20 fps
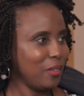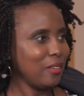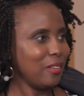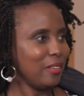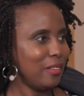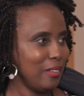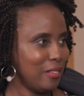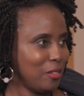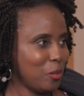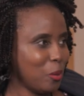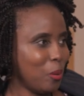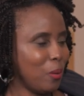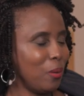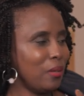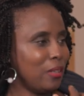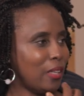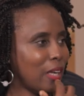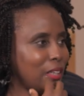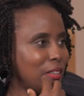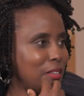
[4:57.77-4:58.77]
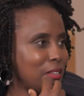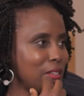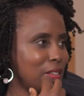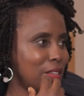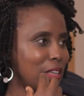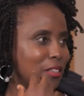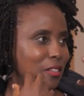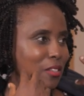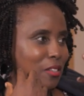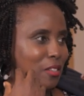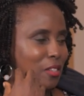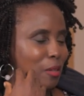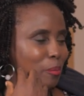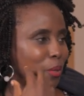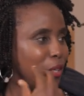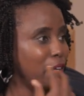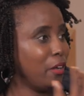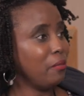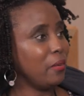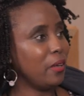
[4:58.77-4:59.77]
Yeah. So that that is a
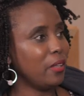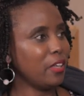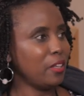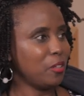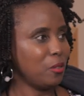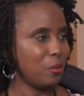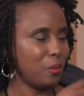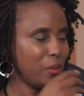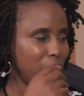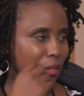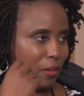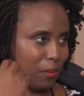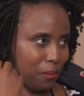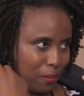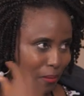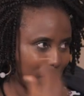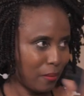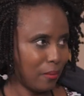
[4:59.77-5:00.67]
behavior that we yeah.